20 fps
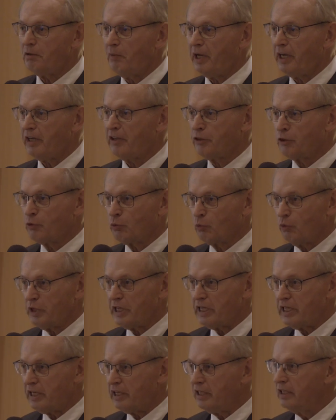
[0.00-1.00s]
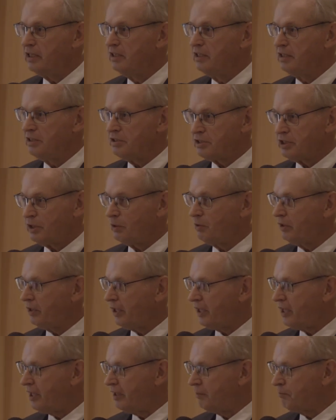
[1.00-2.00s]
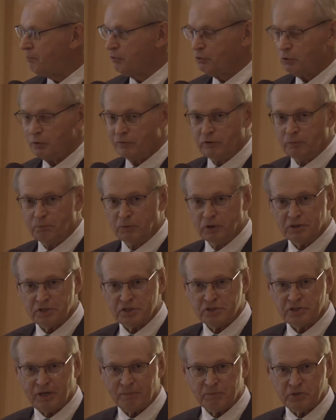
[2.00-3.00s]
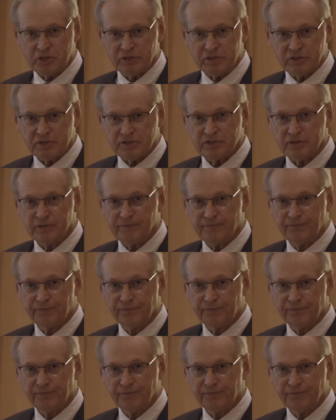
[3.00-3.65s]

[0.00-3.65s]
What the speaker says: to make 3 totally unprovable assumptions.